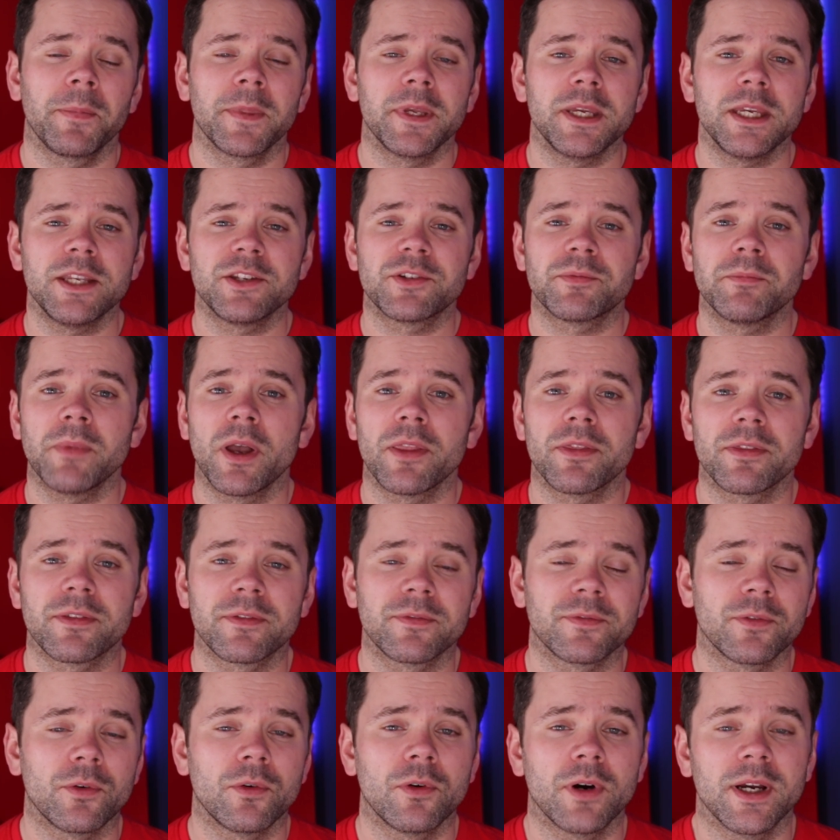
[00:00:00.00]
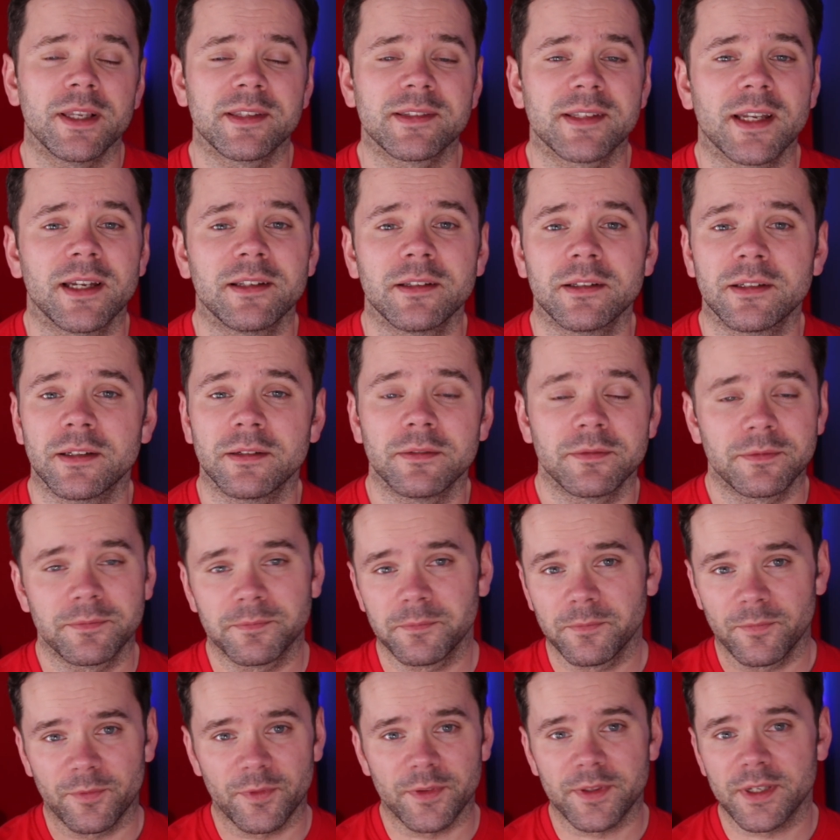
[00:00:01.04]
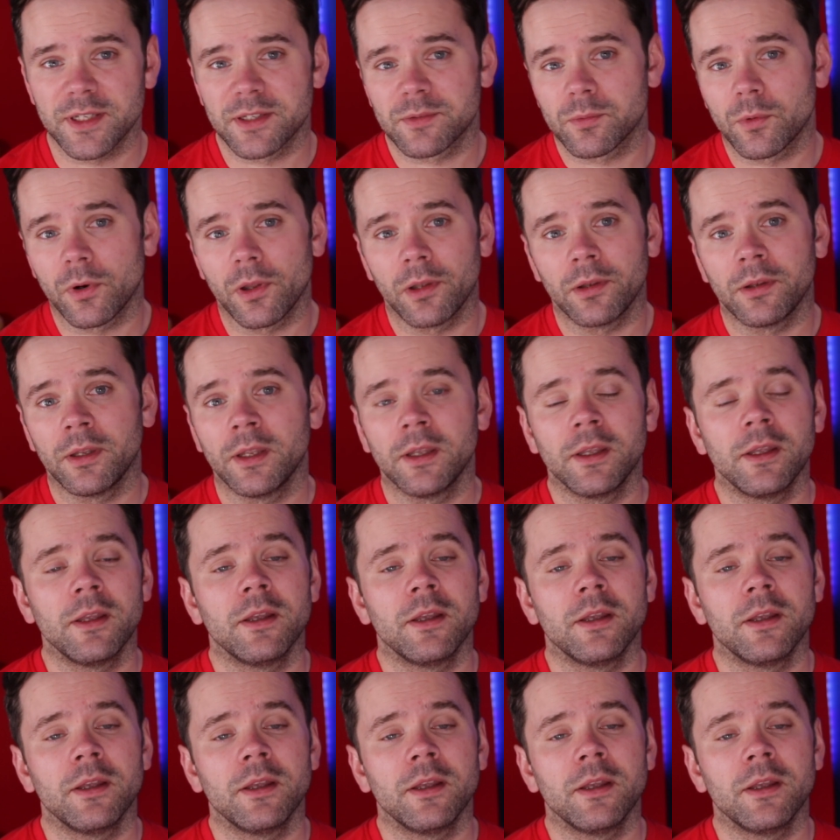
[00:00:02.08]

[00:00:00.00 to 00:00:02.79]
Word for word: each month for a standard and for this one.